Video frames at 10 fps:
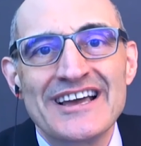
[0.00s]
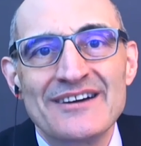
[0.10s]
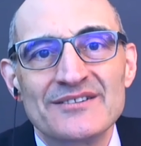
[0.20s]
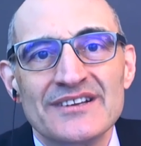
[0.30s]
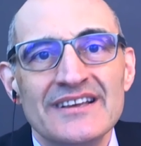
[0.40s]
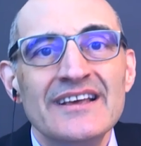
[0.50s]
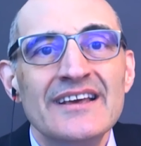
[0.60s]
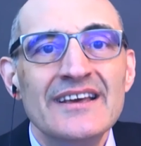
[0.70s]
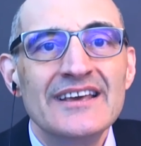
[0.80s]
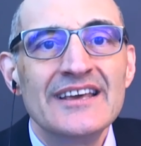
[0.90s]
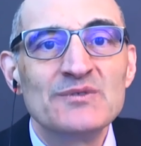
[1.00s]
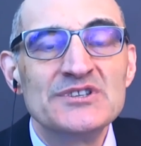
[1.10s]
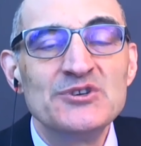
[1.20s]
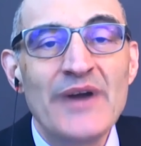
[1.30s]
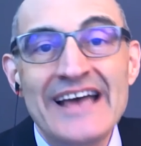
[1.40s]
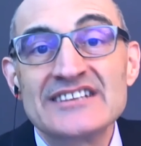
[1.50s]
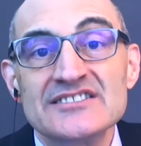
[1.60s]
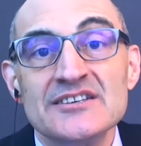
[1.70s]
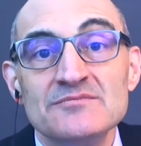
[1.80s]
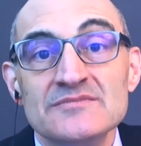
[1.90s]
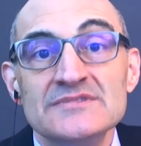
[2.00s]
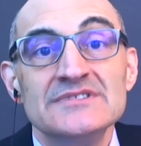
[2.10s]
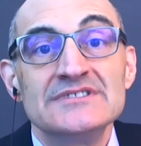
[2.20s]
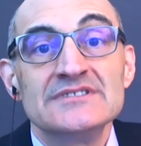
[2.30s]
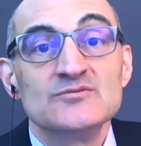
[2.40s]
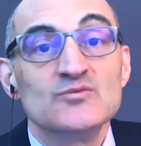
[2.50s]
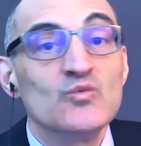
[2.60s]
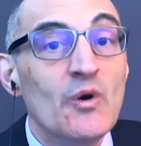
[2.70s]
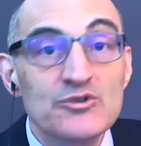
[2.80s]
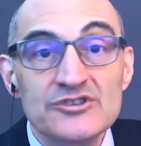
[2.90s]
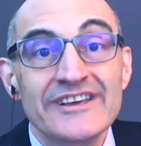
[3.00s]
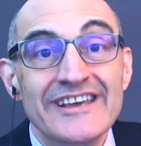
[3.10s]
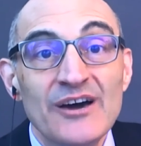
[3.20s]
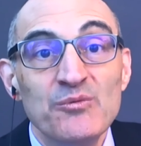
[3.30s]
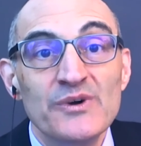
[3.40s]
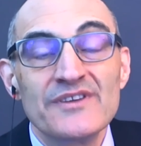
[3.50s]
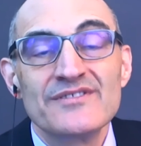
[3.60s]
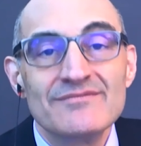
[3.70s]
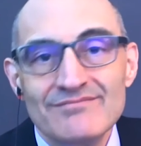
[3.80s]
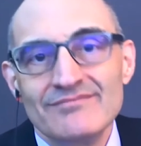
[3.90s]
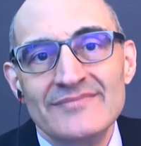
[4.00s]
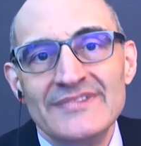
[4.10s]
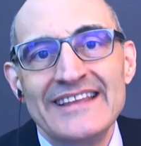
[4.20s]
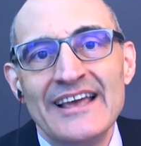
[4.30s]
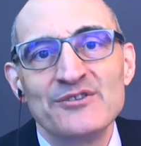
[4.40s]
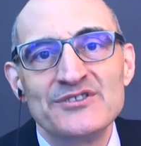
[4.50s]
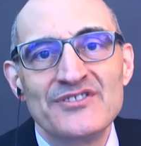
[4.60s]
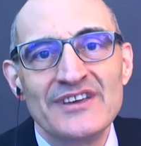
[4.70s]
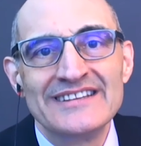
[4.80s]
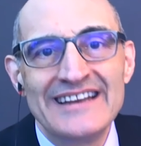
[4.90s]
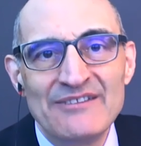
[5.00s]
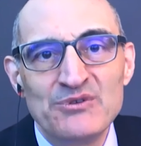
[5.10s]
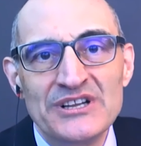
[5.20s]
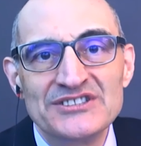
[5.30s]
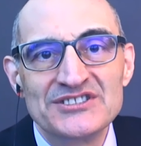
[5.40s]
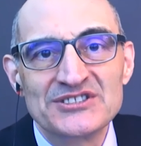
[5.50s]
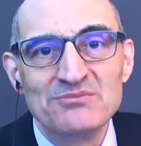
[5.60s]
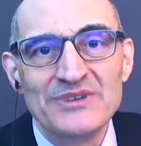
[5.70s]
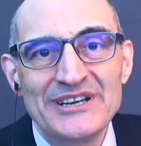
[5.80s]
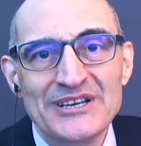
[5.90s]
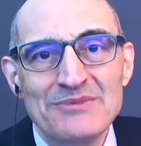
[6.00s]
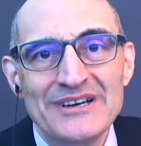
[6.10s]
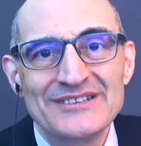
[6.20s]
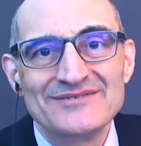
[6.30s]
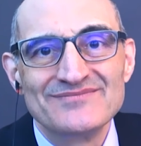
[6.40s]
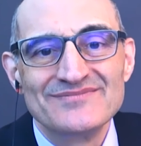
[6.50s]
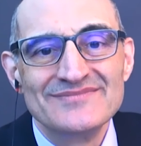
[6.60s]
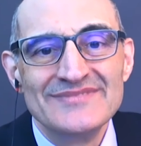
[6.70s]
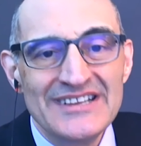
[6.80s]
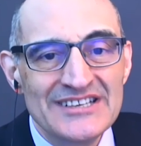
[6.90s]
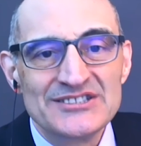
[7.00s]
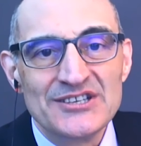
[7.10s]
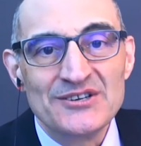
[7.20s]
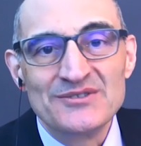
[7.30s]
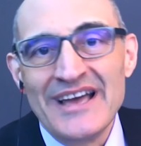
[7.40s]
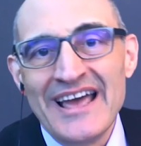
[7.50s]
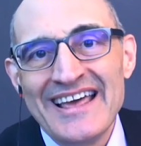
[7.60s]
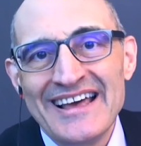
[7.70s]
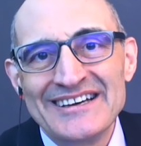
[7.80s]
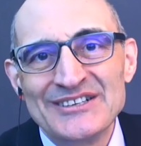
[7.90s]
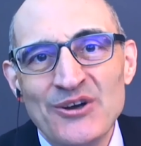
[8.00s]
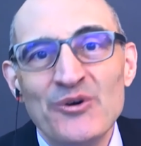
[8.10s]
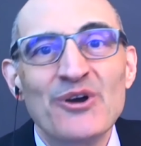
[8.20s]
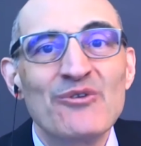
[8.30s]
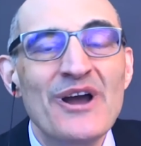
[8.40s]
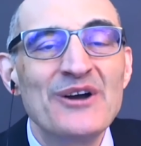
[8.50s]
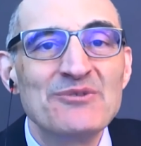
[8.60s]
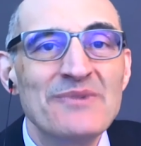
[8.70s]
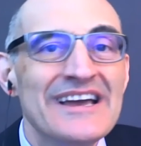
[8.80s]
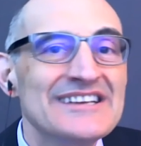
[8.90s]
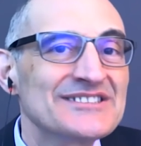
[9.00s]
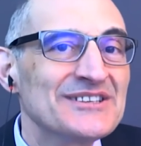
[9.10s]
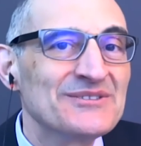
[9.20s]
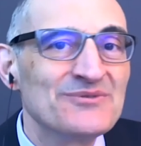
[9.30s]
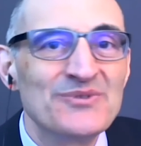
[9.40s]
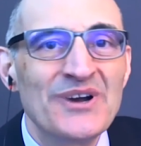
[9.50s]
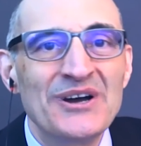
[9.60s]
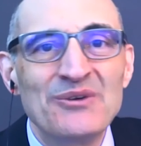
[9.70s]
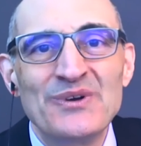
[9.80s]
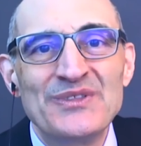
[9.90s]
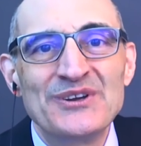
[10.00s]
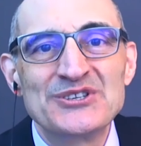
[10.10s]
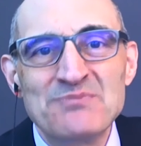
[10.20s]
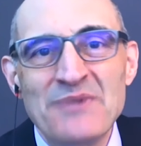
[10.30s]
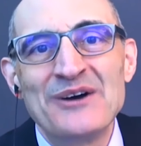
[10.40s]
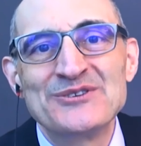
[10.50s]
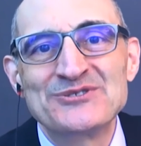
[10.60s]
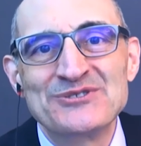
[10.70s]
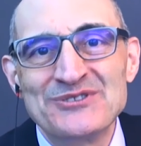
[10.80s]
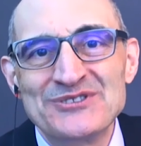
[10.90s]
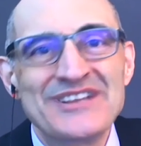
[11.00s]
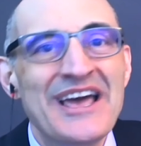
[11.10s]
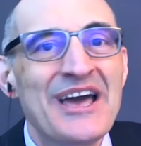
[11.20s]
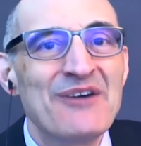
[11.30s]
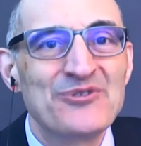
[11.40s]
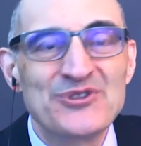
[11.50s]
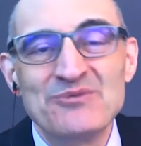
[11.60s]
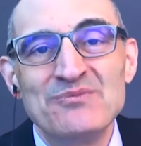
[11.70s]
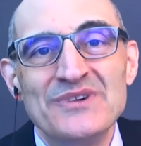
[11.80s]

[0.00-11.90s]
out. And when you ask them, what would you like help with? They tell you the thing that everyone else is complaining about. So going around it by asking what their spouse or their staff or their